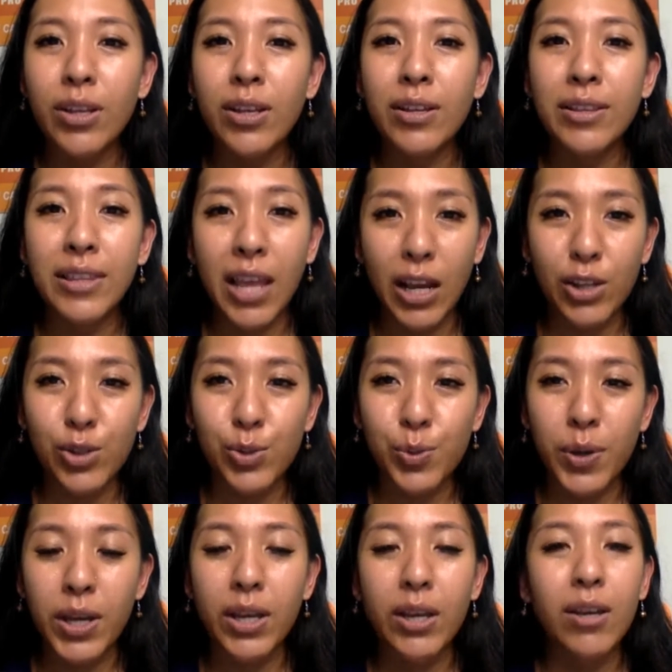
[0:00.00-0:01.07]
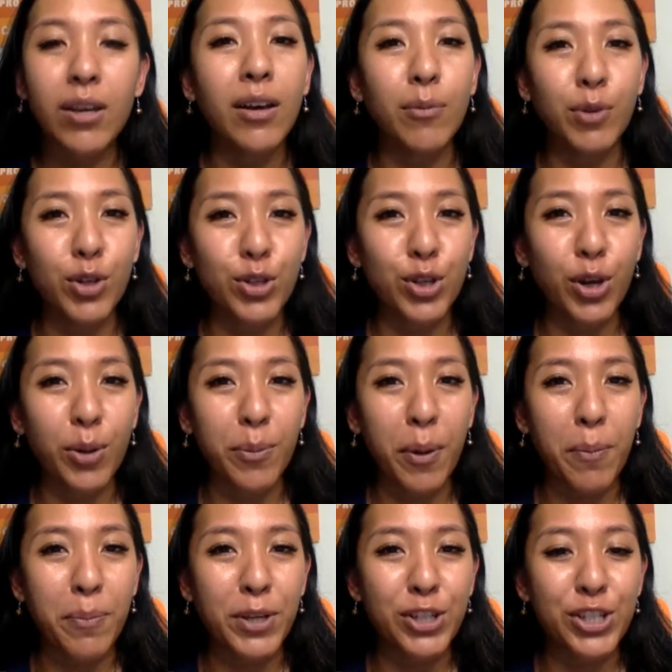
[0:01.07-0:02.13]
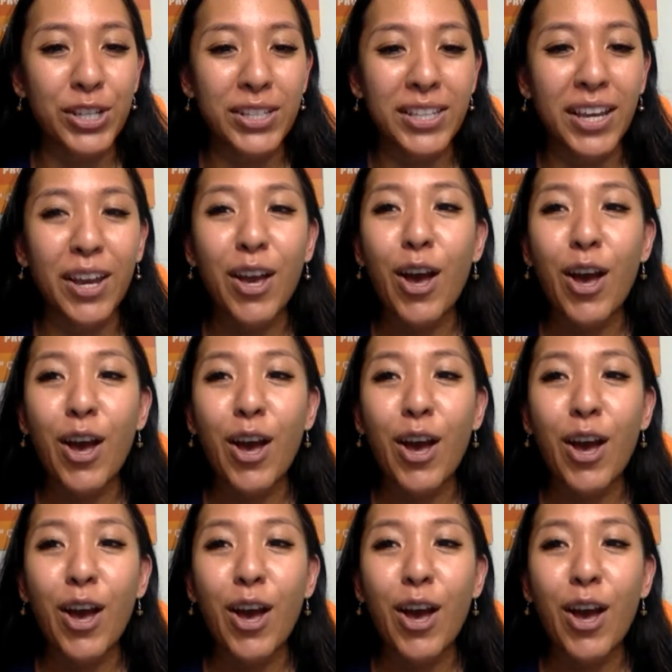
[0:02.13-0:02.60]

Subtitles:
Next week, I'm going to talk about binge eating.